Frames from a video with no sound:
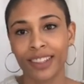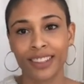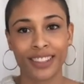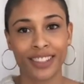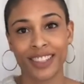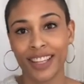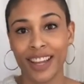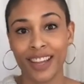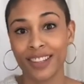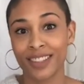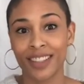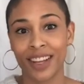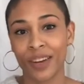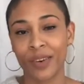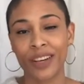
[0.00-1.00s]
just to answer
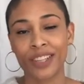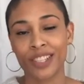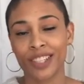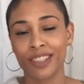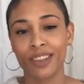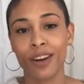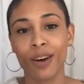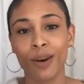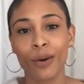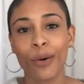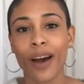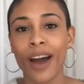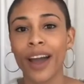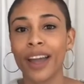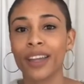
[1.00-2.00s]
that question, no,
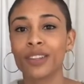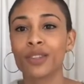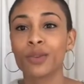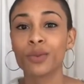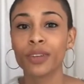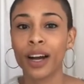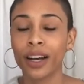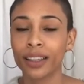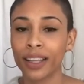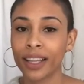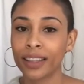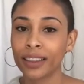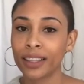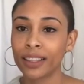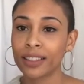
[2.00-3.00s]
I do not
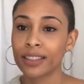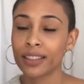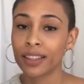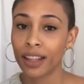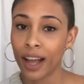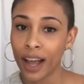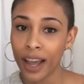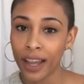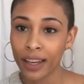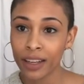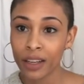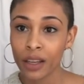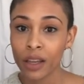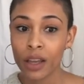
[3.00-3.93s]
let things slide.